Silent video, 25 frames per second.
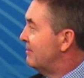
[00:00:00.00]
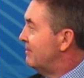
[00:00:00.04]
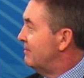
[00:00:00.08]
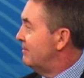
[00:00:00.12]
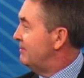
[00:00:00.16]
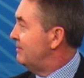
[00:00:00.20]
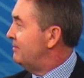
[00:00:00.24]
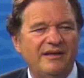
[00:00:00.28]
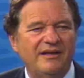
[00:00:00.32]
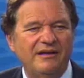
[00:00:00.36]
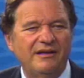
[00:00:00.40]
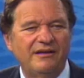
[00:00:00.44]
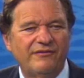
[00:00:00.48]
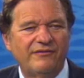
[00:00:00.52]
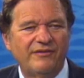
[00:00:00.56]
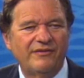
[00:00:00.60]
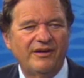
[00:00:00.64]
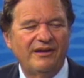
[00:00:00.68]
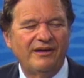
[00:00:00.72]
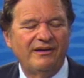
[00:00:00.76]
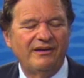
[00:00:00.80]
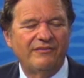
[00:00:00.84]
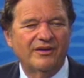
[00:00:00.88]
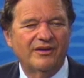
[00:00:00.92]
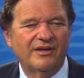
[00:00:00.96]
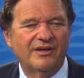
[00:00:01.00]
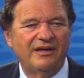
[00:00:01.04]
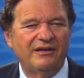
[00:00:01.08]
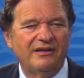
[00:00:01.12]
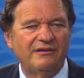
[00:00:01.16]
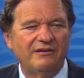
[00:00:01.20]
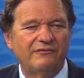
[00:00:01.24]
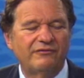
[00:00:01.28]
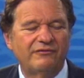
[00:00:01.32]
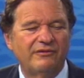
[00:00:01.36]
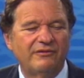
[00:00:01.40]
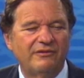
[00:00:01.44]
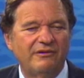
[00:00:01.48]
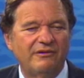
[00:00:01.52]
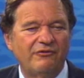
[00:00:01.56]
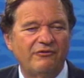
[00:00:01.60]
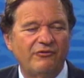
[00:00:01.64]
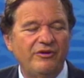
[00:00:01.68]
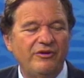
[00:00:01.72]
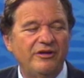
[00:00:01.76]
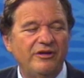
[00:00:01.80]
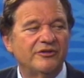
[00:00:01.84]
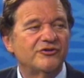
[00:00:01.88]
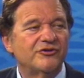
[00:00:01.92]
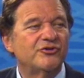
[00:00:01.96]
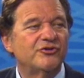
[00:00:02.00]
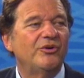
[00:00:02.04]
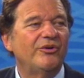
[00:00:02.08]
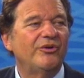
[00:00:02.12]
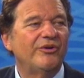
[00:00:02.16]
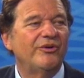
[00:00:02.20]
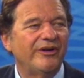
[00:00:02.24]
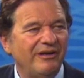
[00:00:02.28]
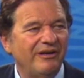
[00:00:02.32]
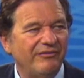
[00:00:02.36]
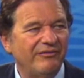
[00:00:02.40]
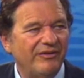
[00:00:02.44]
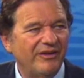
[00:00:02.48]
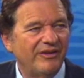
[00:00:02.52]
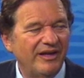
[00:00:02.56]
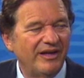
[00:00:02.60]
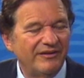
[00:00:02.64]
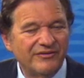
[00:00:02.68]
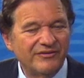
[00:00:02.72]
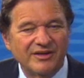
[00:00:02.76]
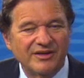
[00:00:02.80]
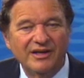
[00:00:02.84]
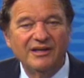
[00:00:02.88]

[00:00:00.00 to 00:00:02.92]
better if I have the kind of reassuring that